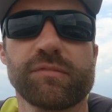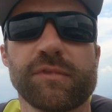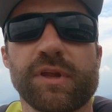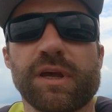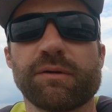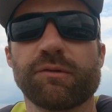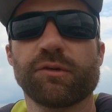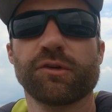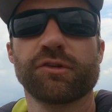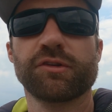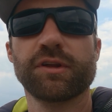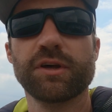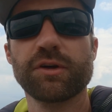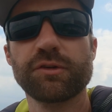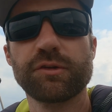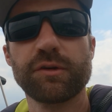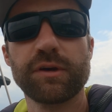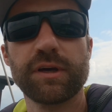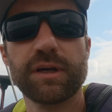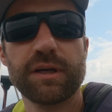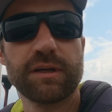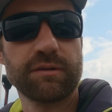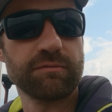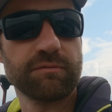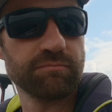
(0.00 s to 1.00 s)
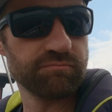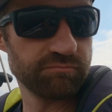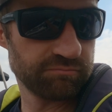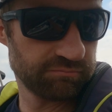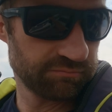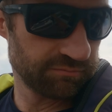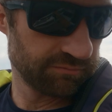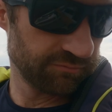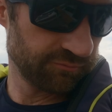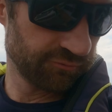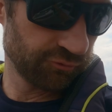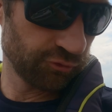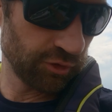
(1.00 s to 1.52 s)
but we're still doing
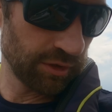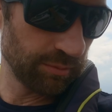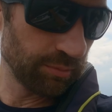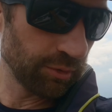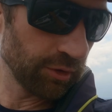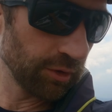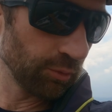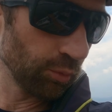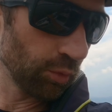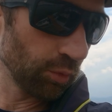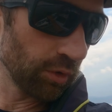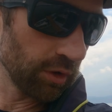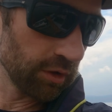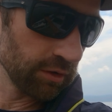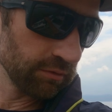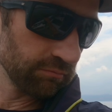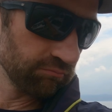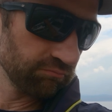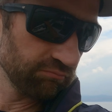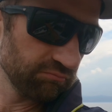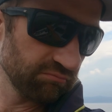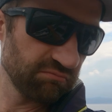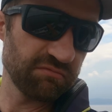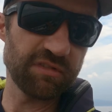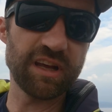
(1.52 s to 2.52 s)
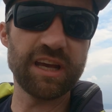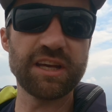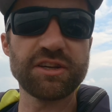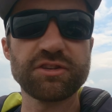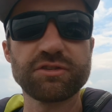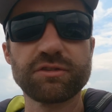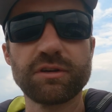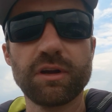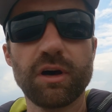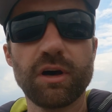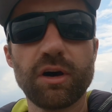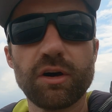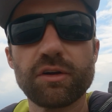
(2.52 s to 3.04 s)
3.1 ish
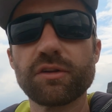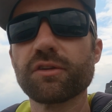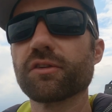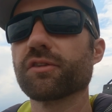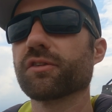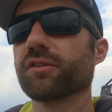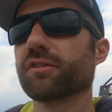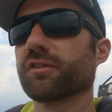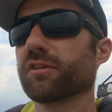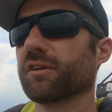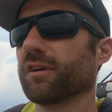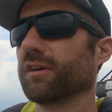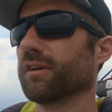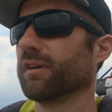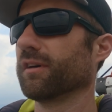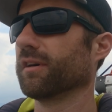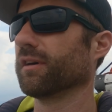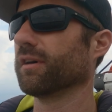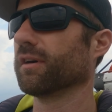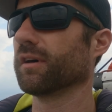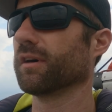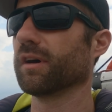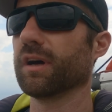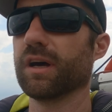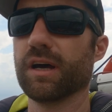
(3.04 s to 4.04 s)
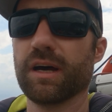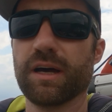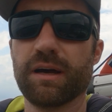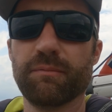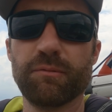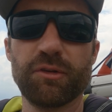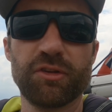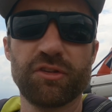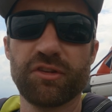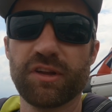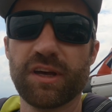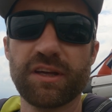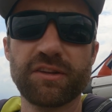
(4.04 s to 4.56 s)
knots. I
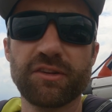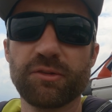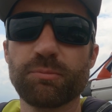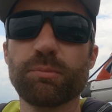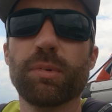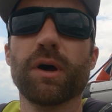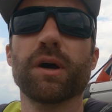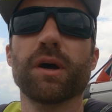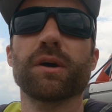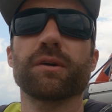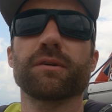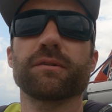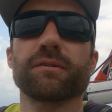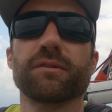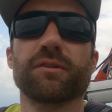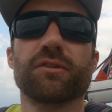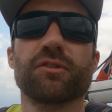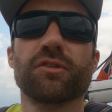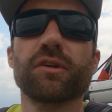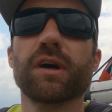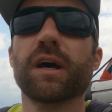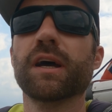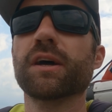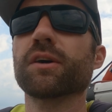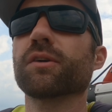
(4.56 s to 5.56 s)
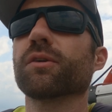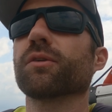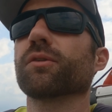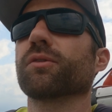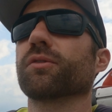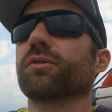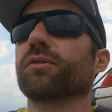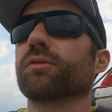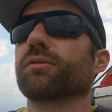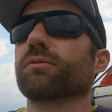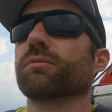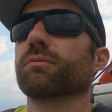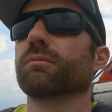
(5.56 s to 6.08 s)
must say this boat
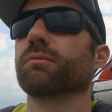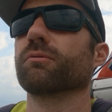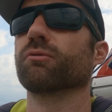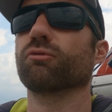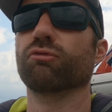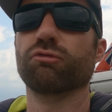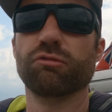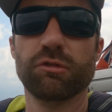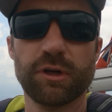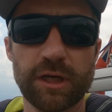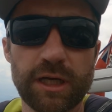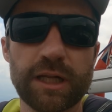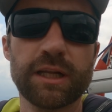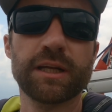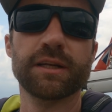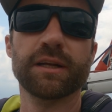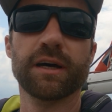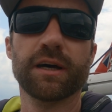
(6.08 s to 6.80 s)
sails really